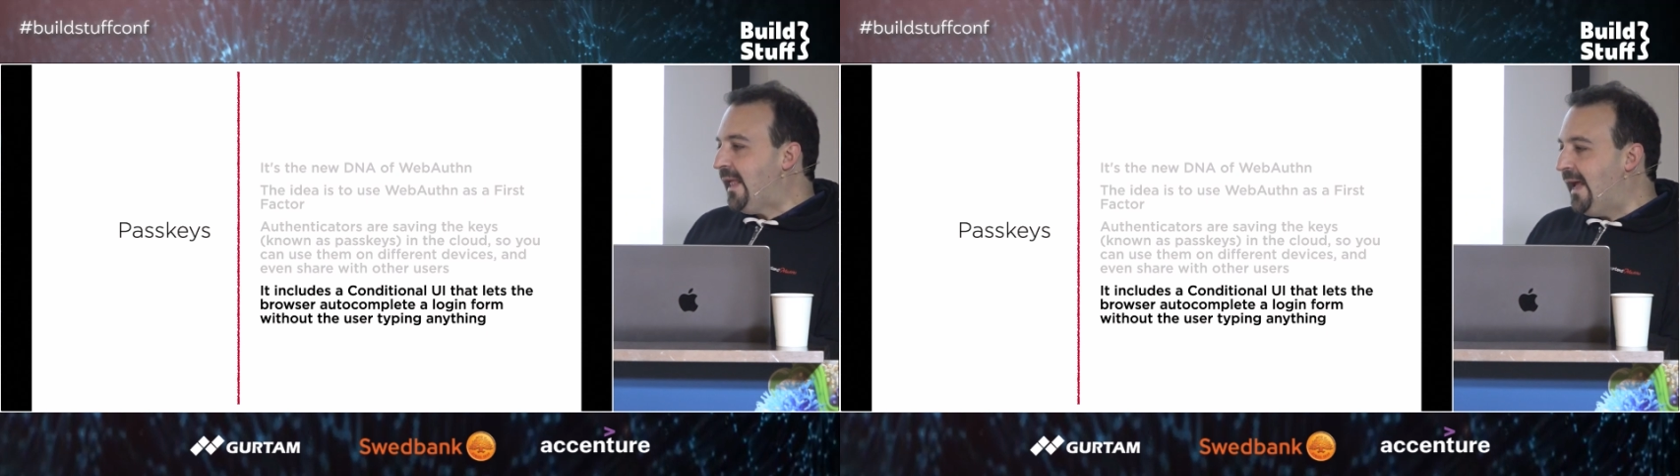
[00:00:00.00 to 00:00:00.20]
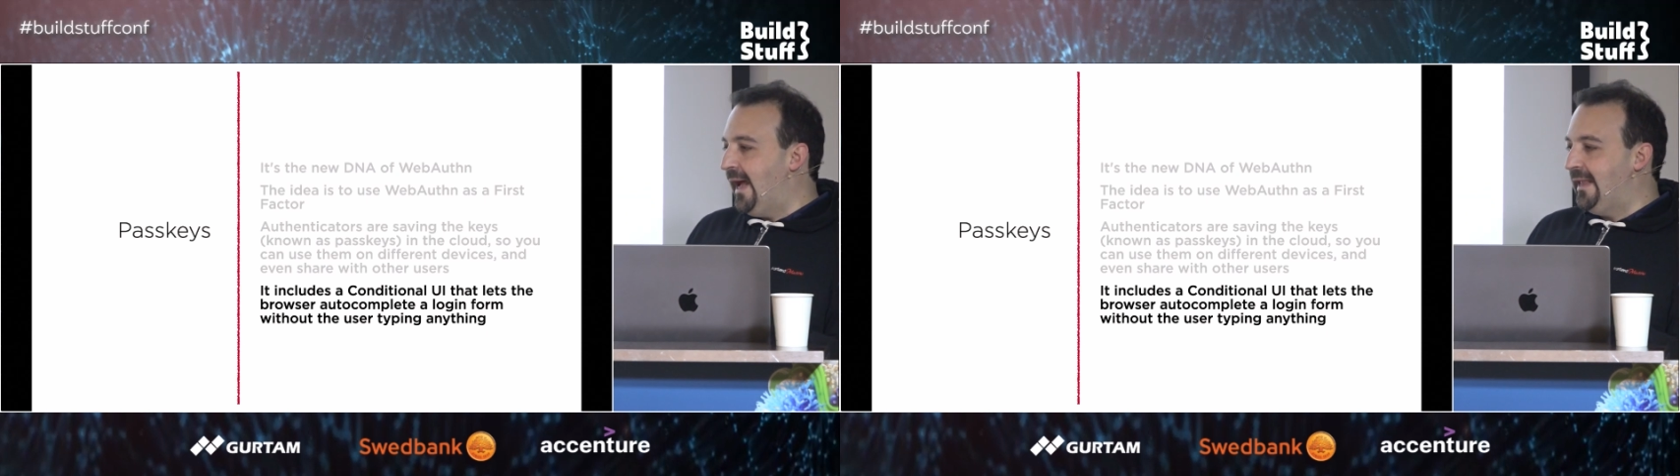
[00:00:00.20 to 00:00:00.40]

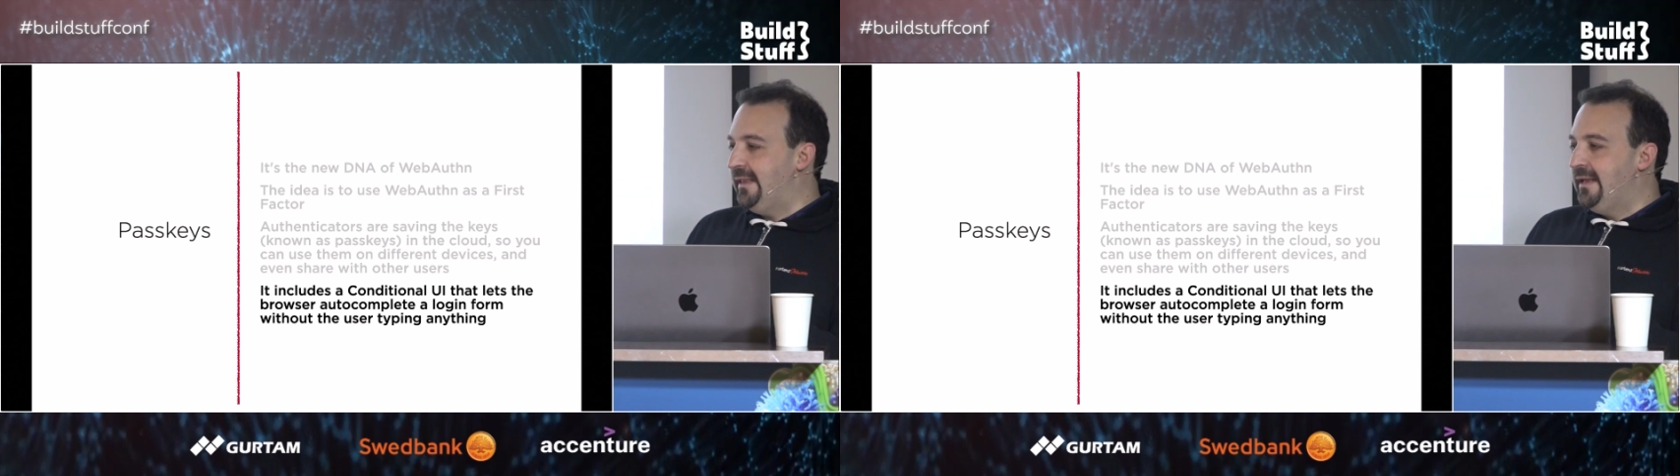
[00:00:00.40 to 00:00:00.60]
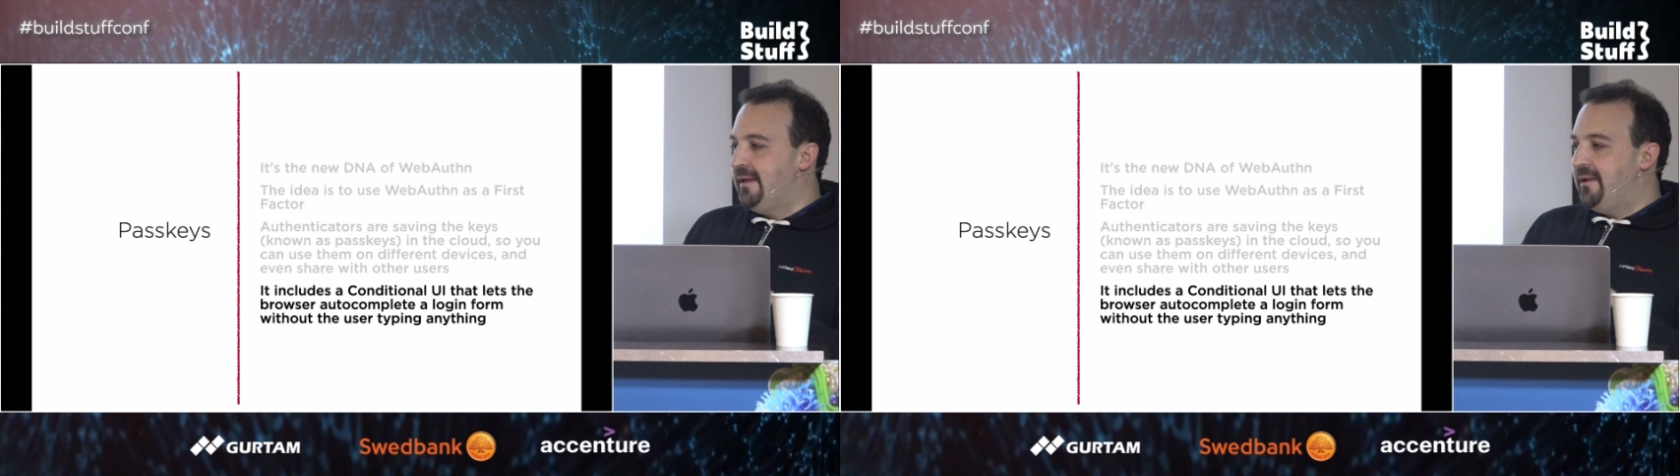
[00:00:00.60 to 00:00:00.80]

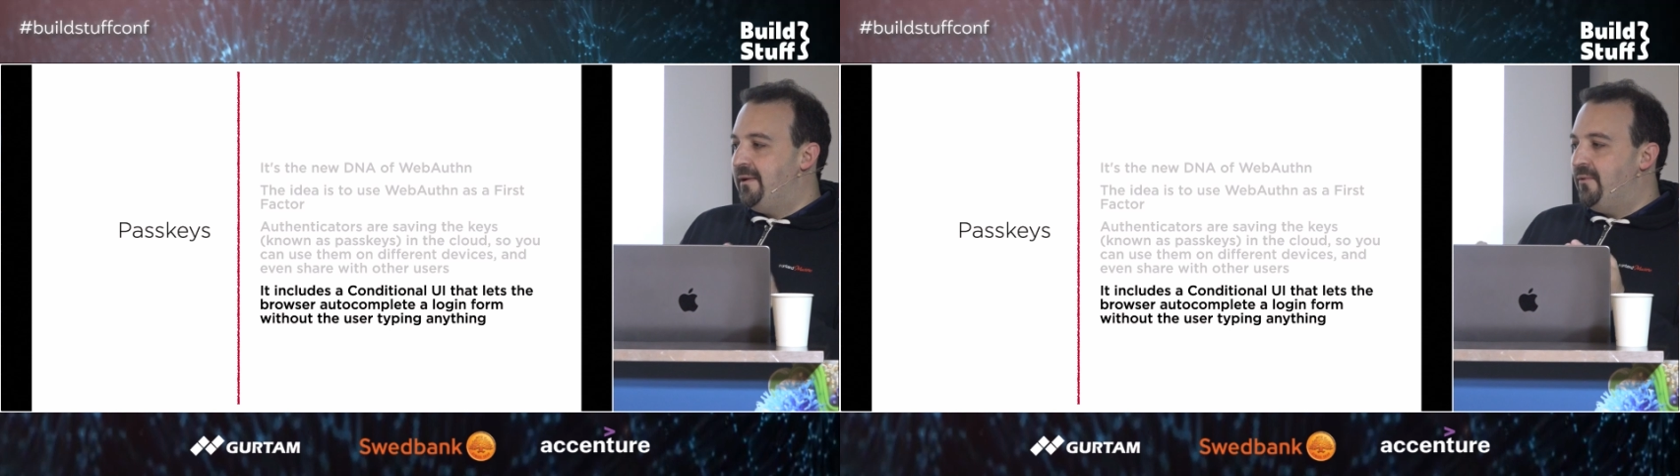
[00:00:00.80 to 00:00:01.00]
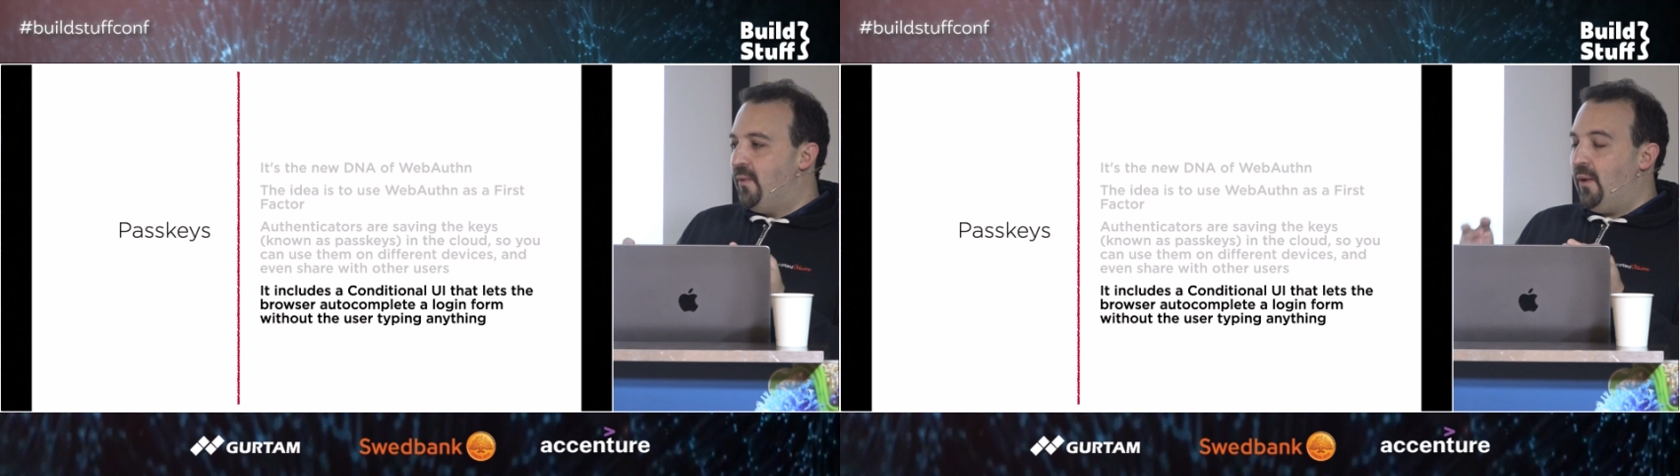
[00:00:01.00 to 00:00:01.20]
And
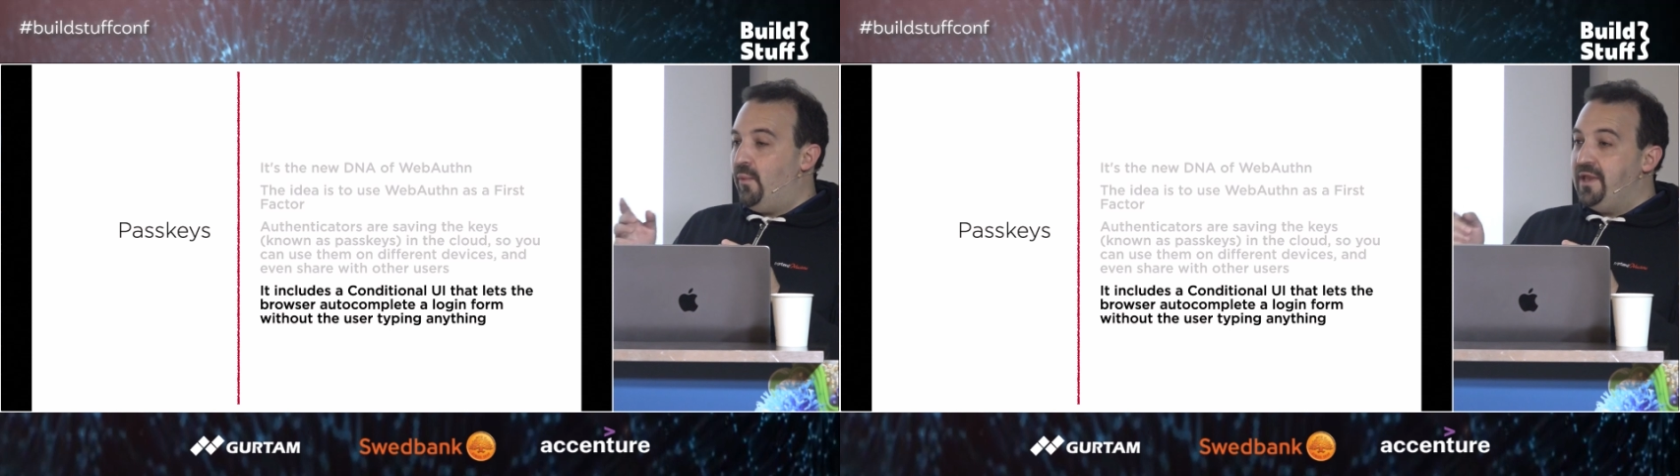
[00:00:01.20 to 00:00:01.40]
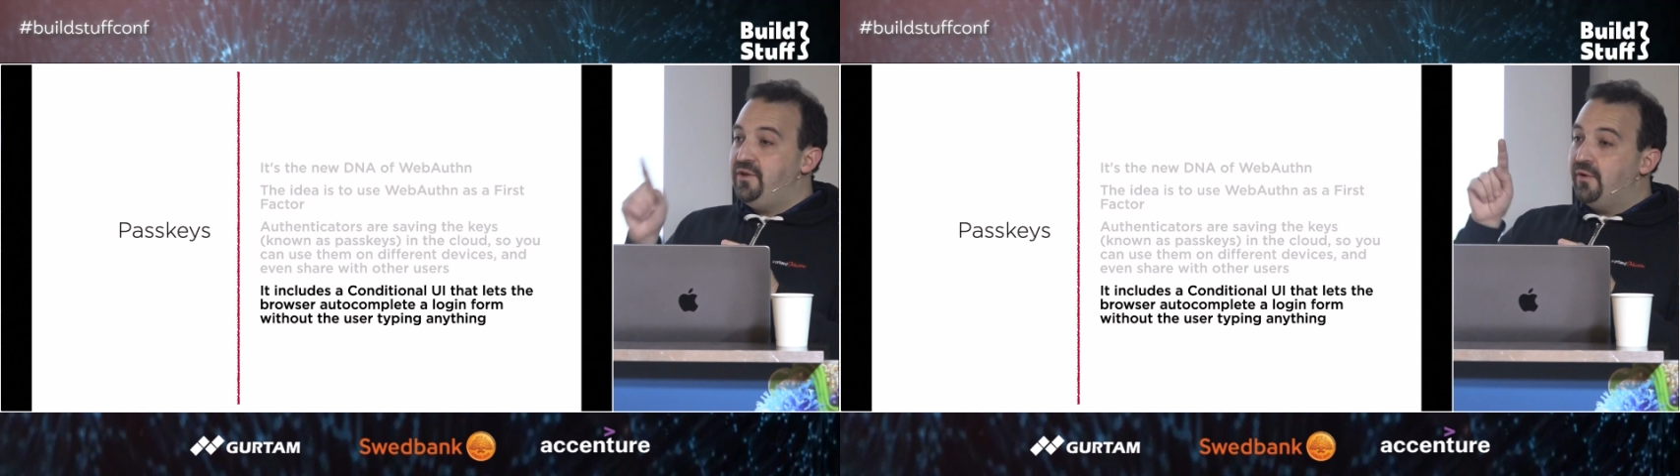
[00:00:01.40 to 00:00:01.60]
well, when you